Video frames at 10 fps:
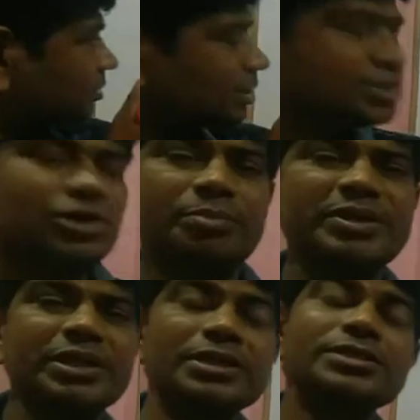this topic,
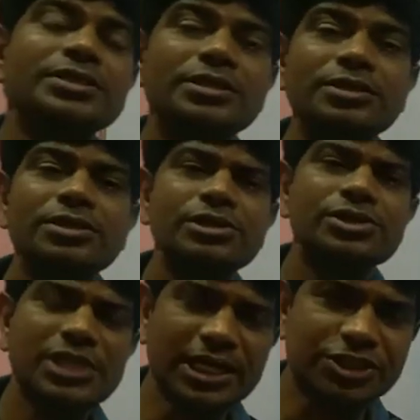that is
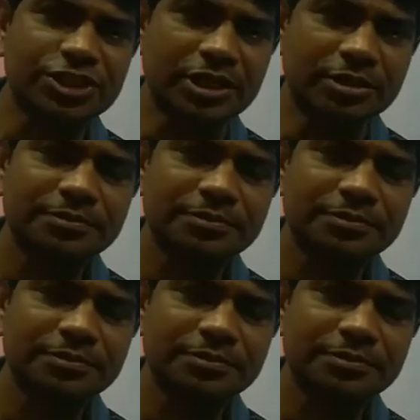selection.